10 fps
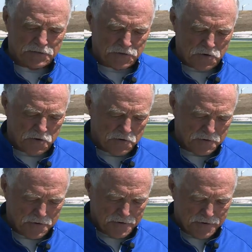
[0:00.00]
so
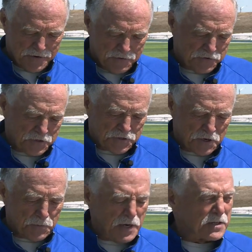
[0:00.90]
it was just
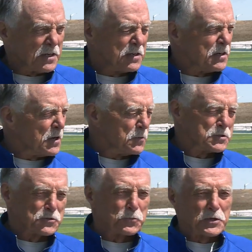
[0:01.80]
something I did, and there were
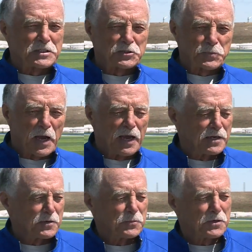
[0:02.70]
some reasons
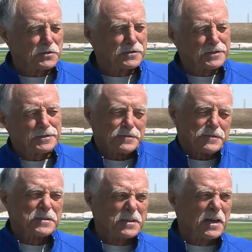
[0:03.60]
behind it, but. Uh,
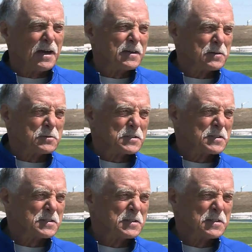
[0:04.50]
yeah, it
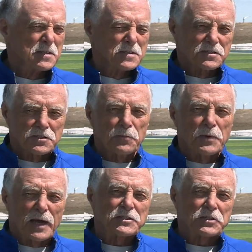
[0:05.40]
was something
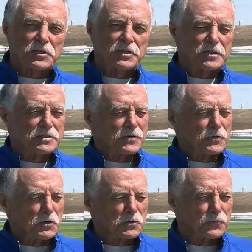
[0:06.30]
actually the kids
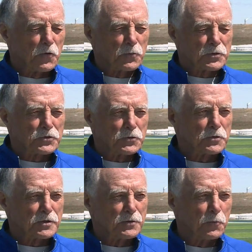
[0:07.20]
even looked forward to
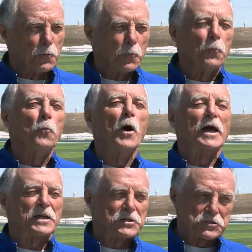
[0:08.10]
or
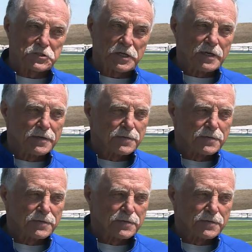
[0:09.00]
wanted to see.